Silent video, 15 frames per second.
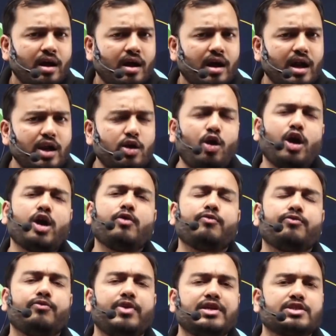a lot of
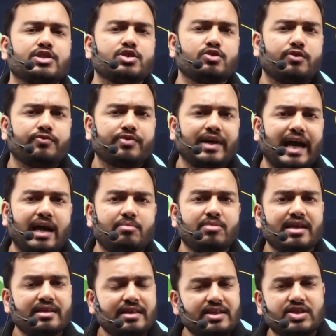wastage of time
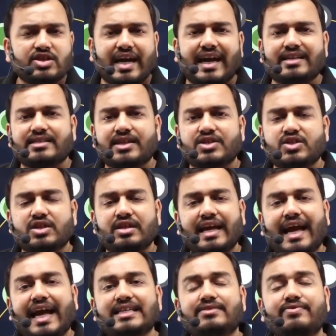in the chat section
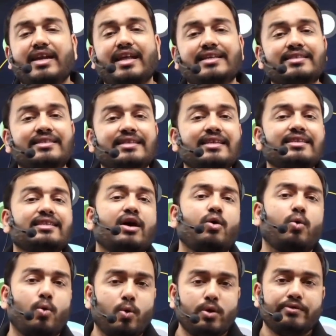as well as seeing the
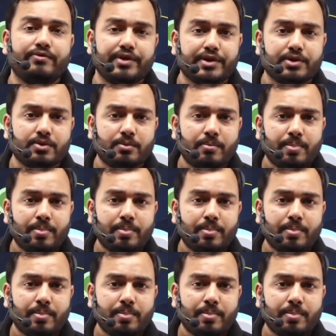whole video.